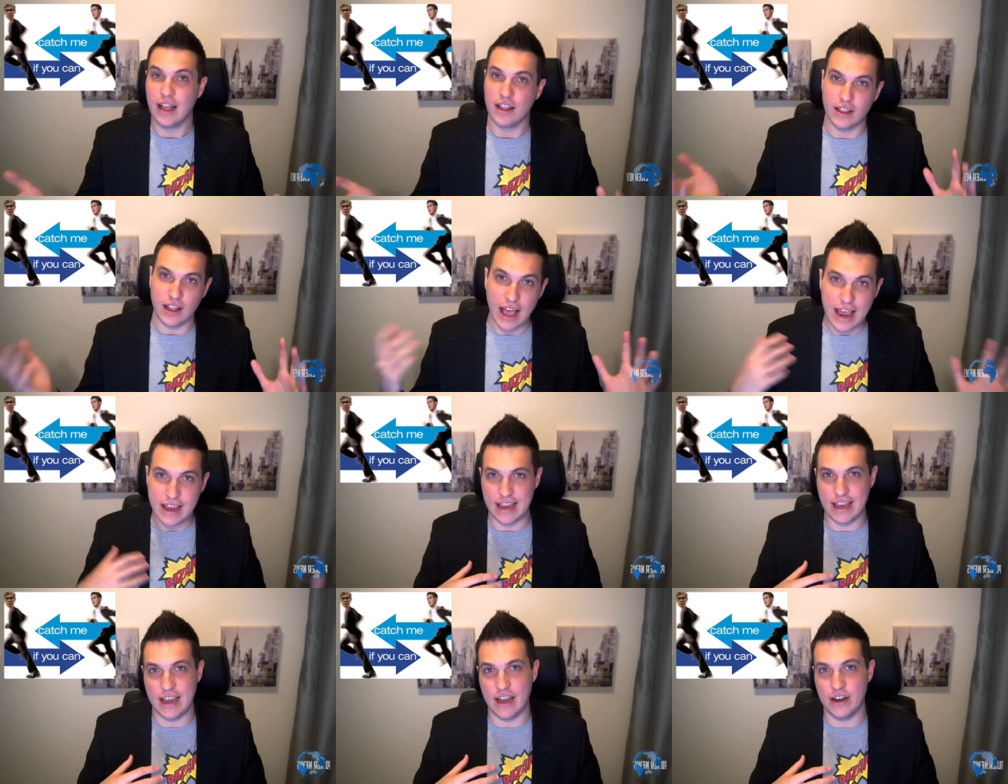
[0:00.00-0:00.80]

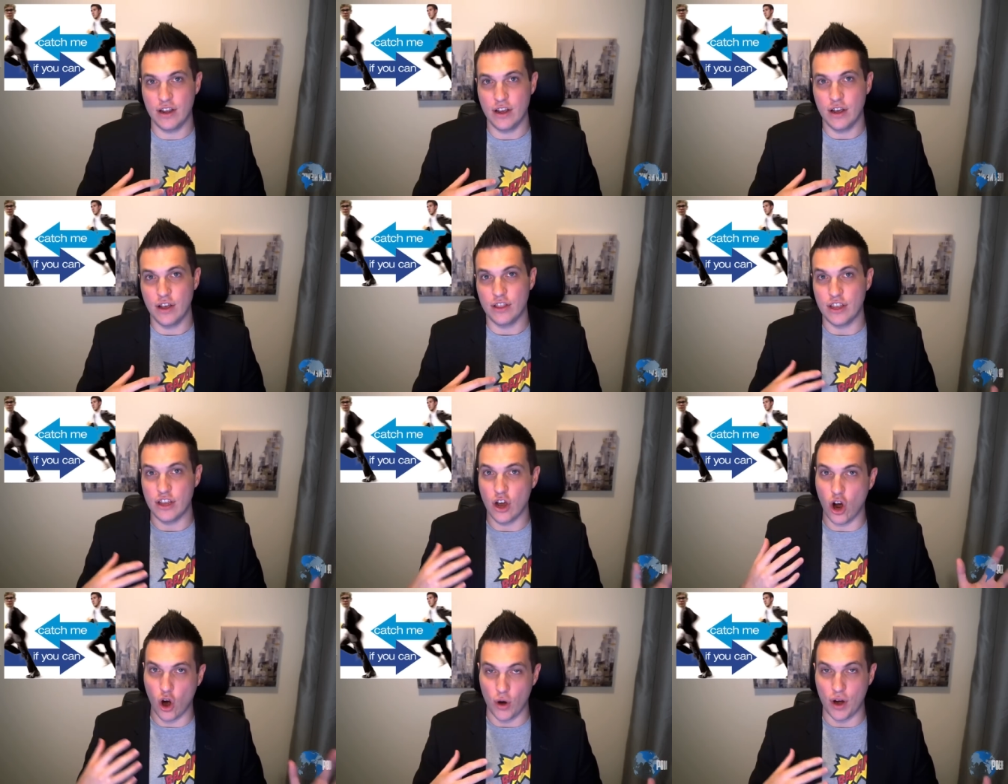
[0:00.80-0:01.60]
like in
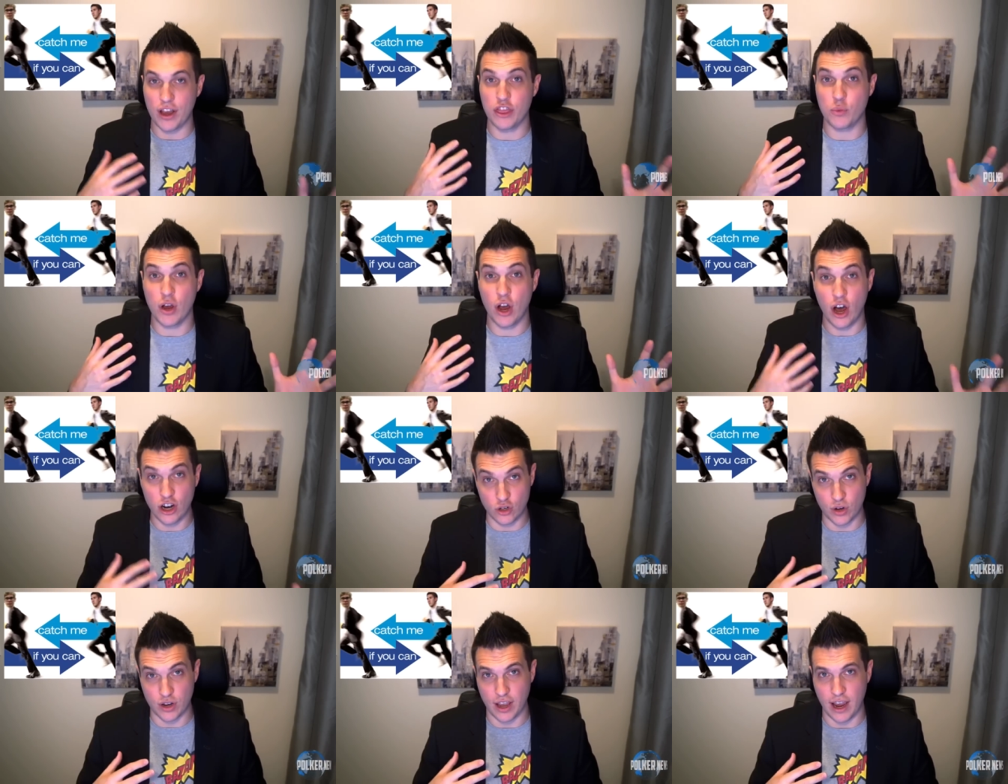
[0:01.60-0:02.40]
the Aria
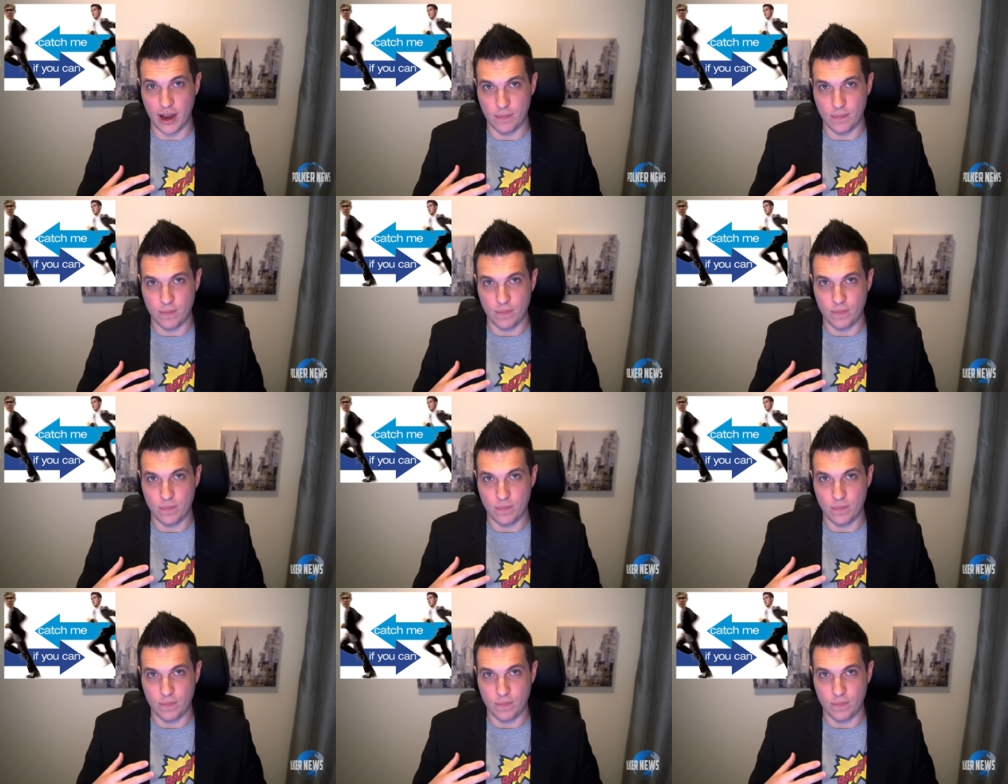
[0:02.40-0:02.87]
300K.